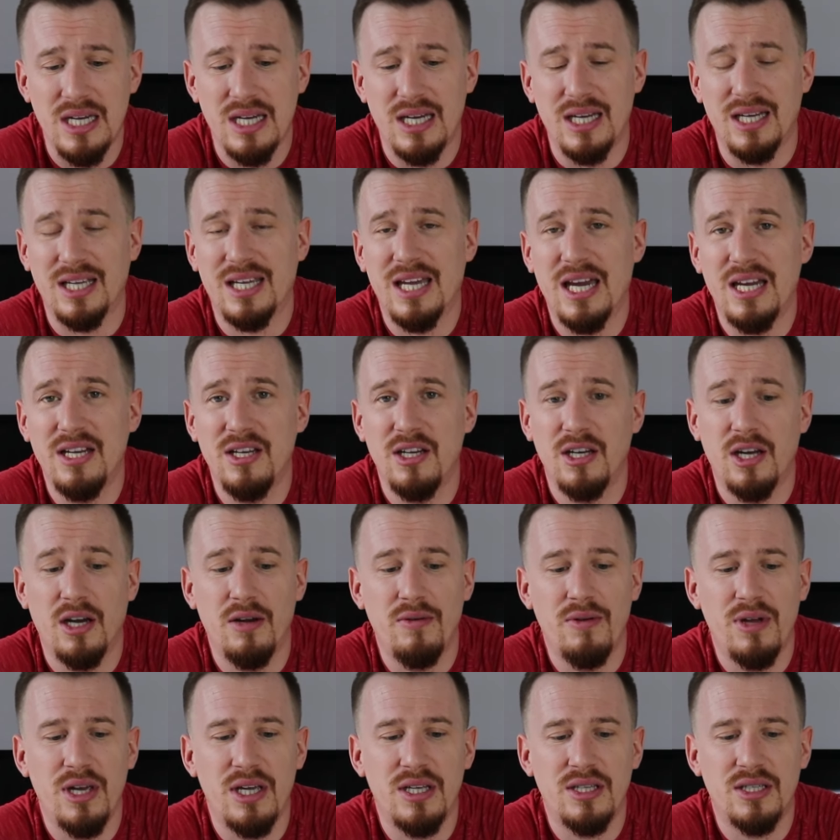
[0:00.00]
And again,
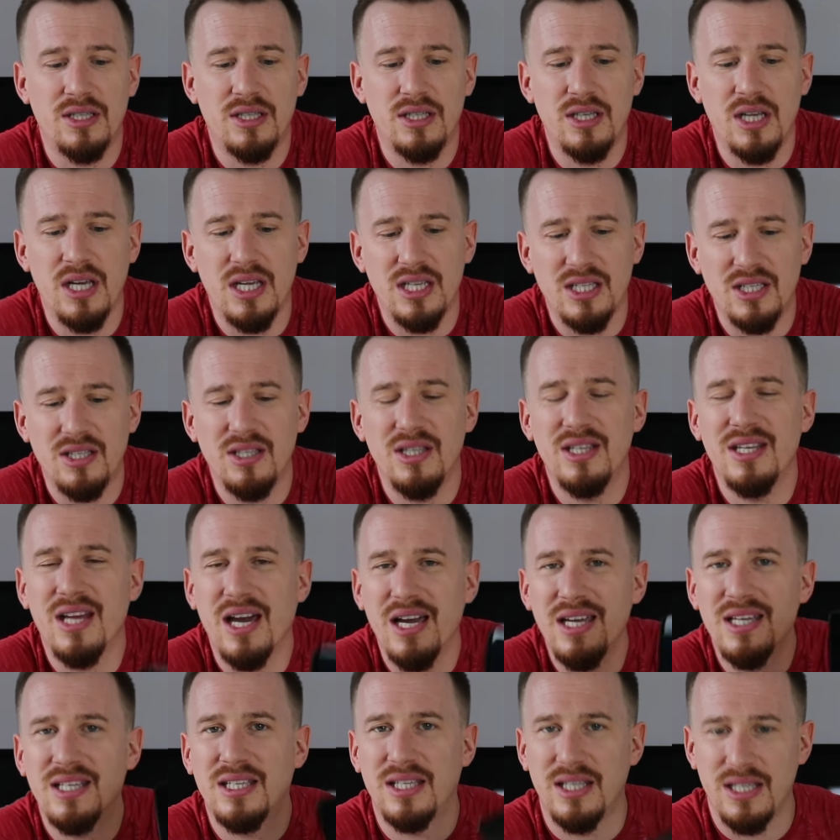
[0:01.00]
it's
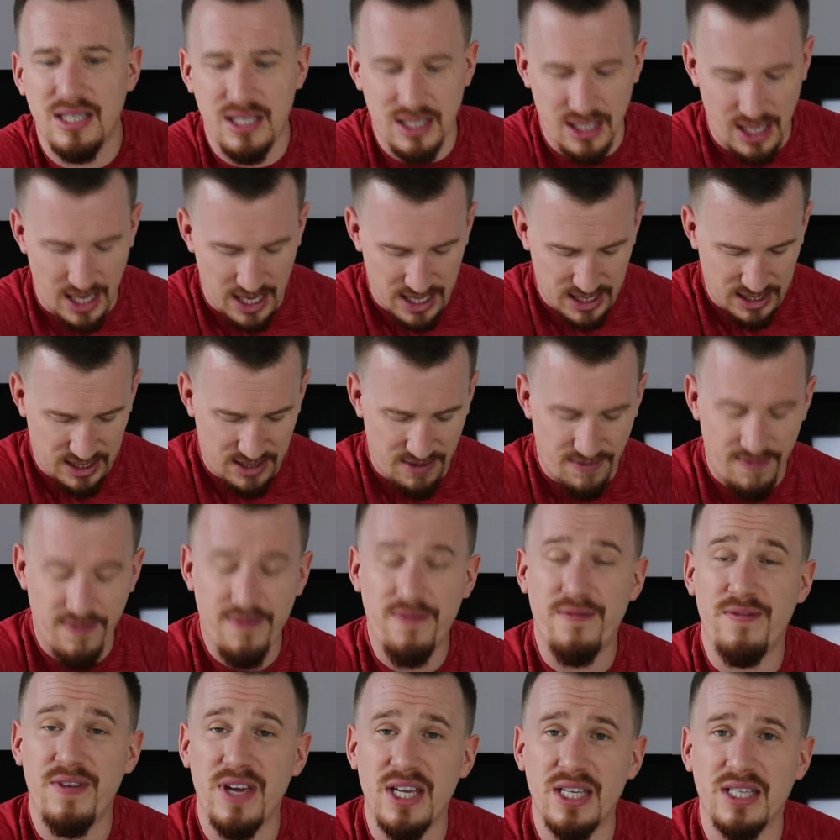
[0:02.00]
nicely sized, it
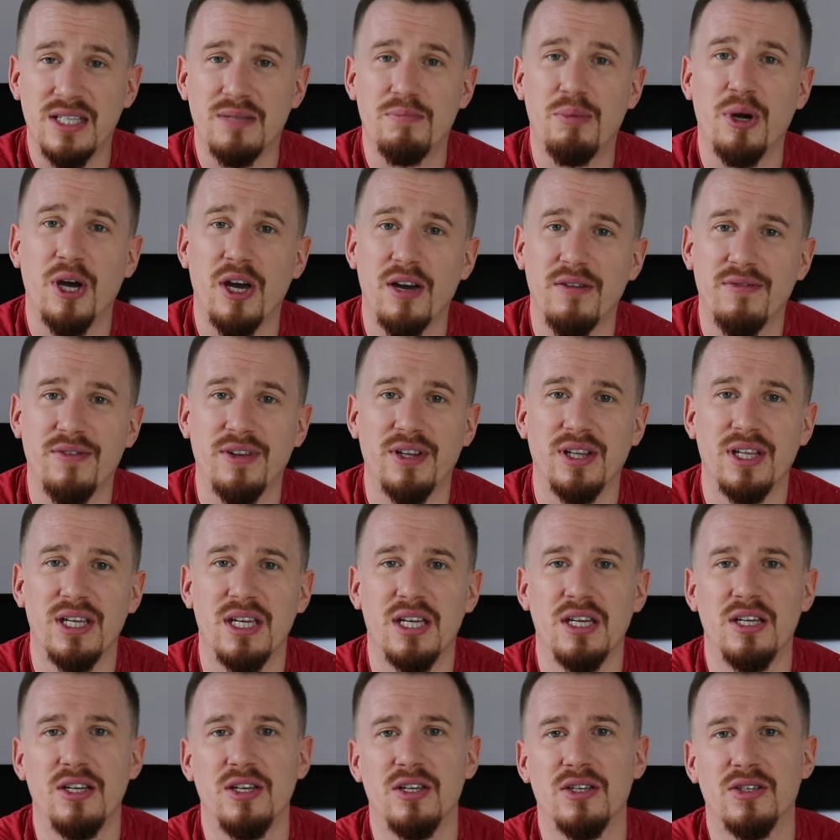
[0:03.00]
fits
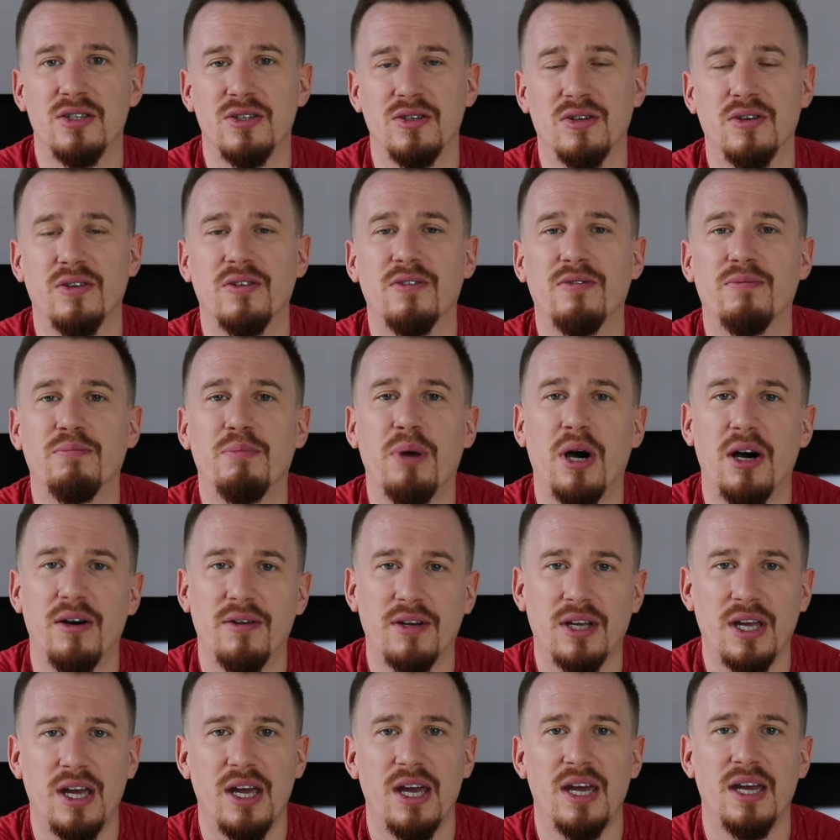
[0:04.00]
perfectly in your sort of
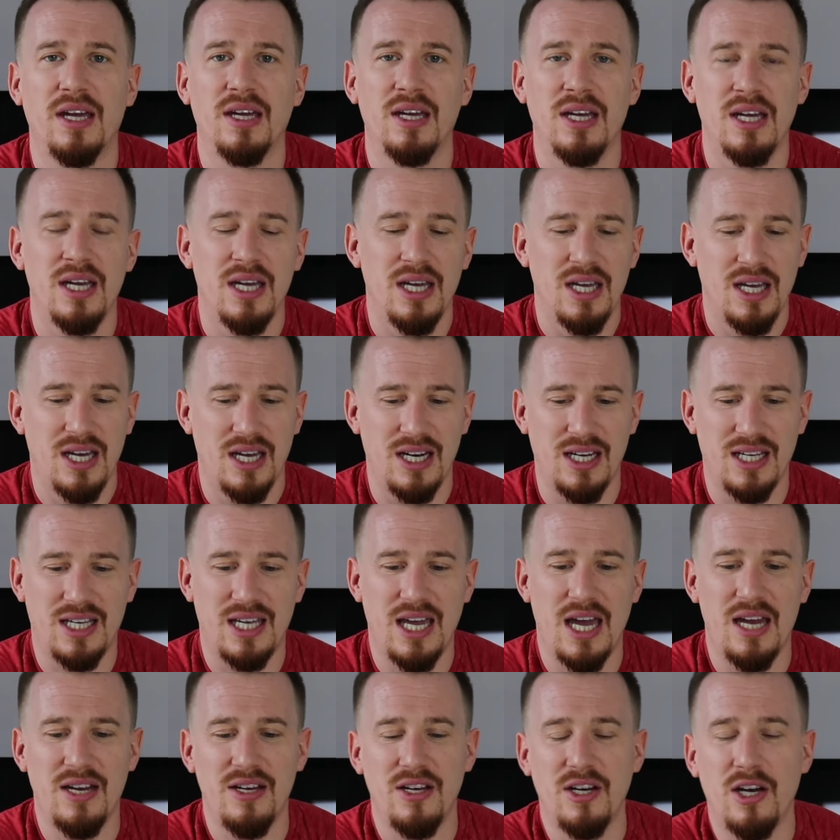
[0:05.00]
pocket. And
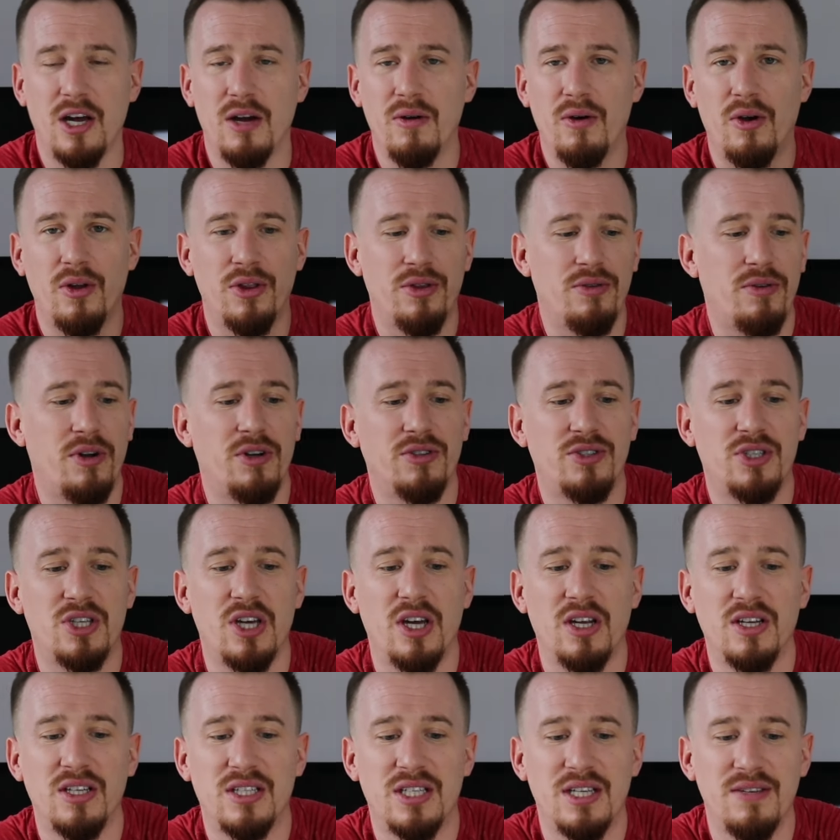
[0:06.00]
again, other
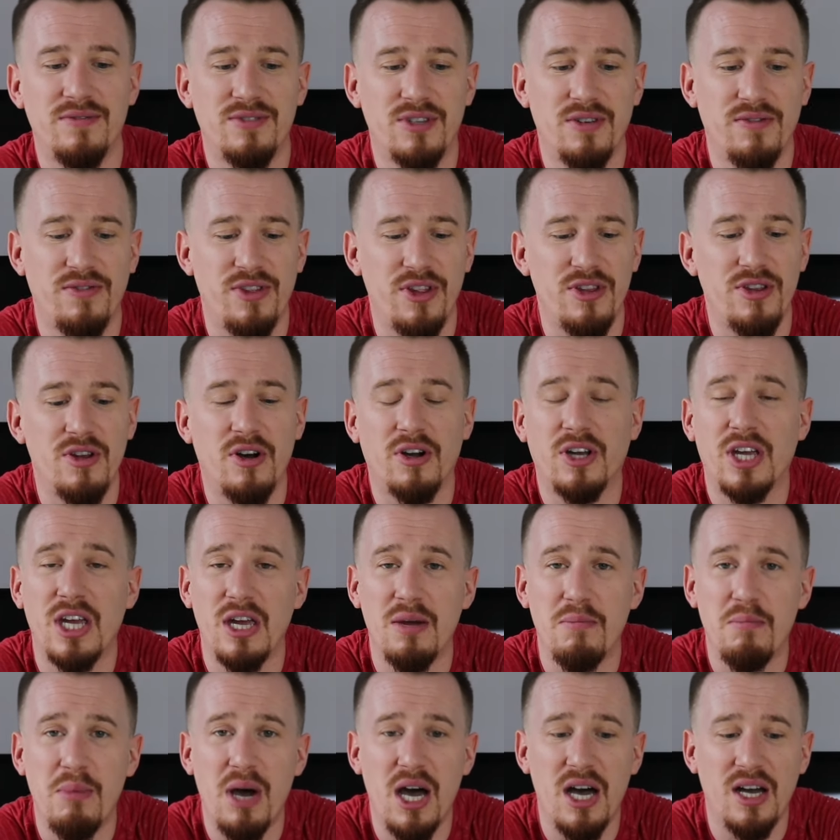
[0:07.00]
alternatives of the
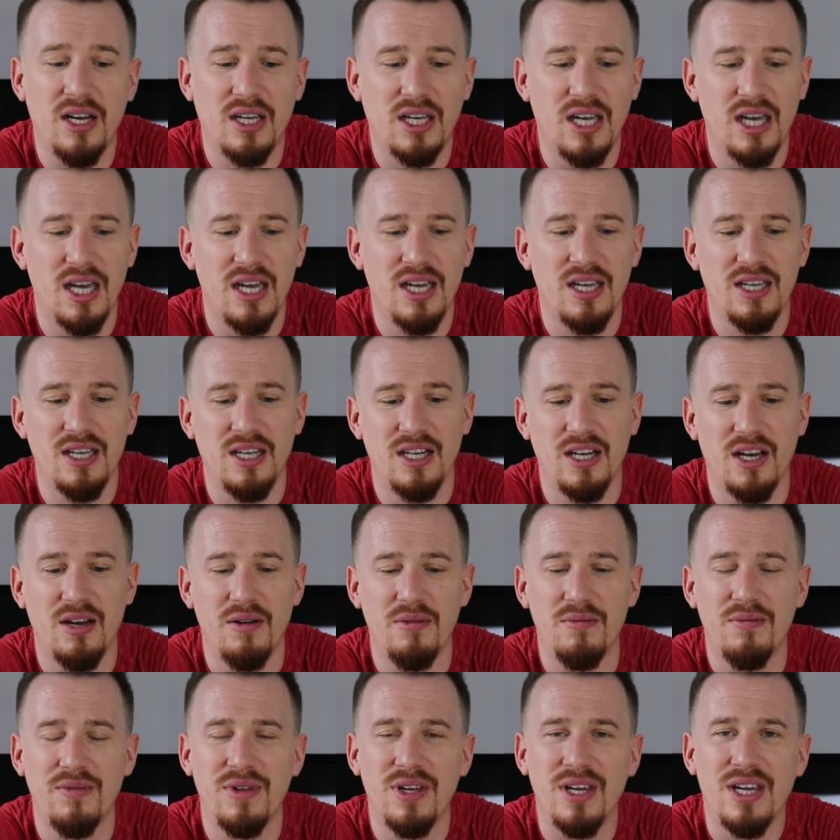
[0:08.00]
Nokia market,
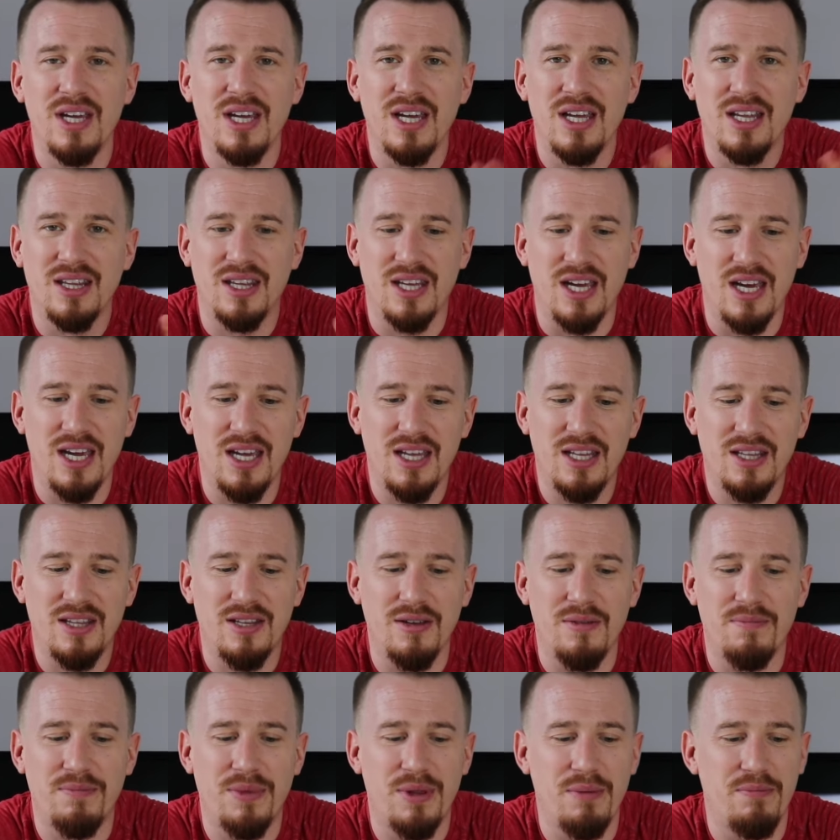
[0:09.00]
they're
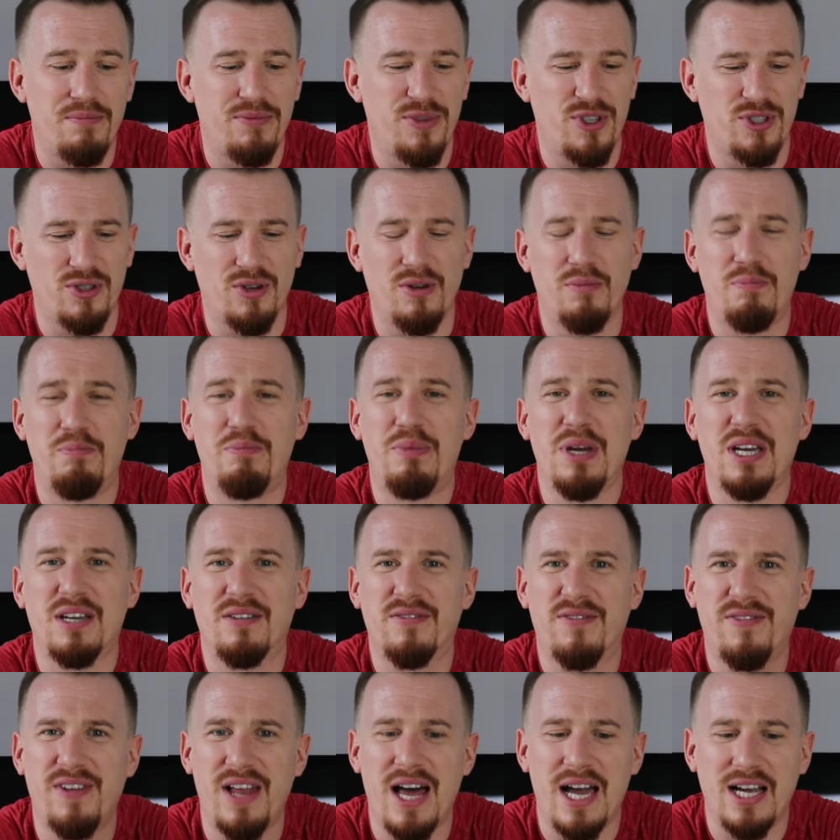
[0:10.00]
the sort of big
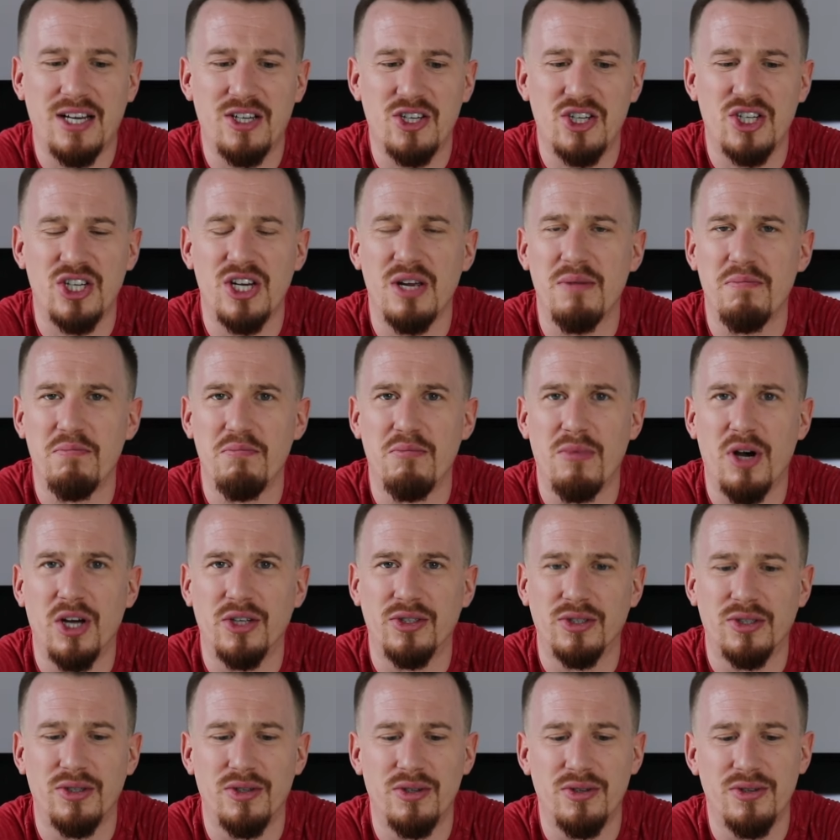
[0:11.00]
flagship
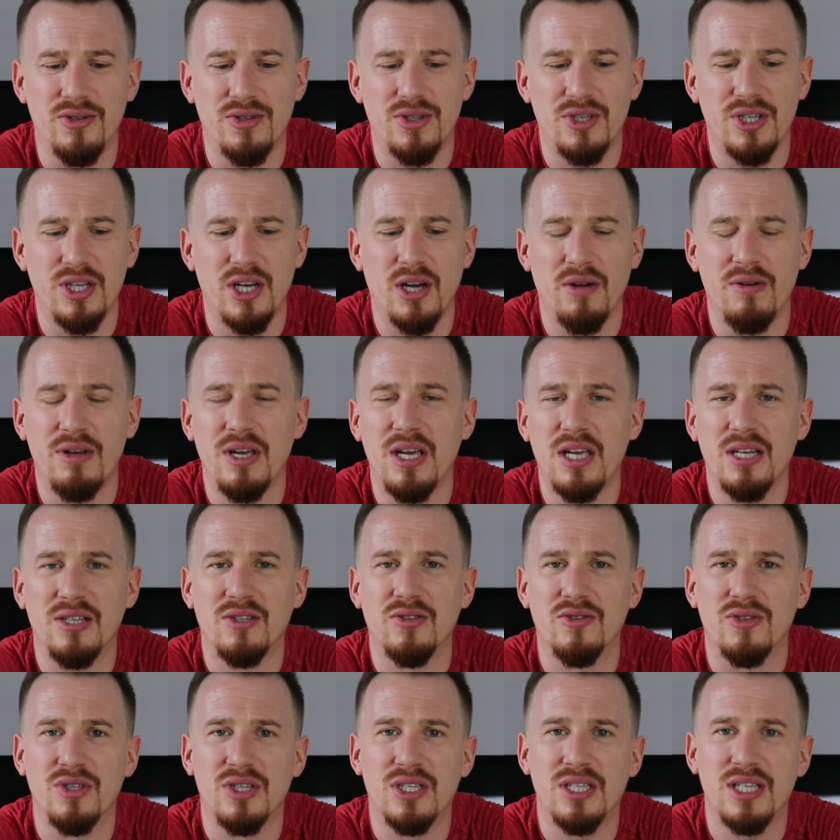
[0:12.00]
models. You know, it
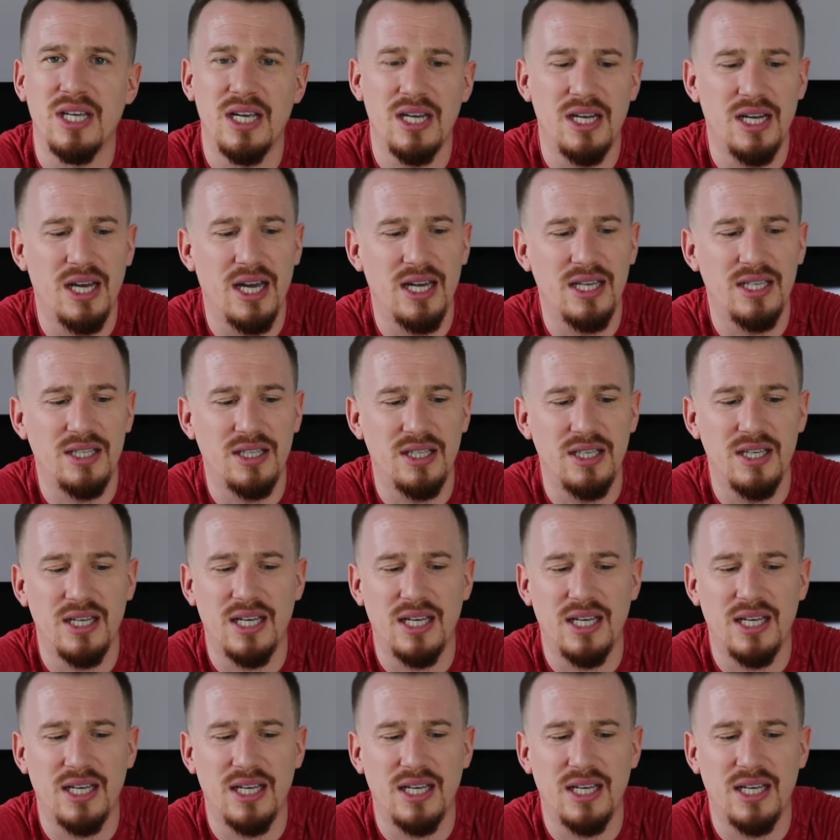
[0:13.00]
does sit nicely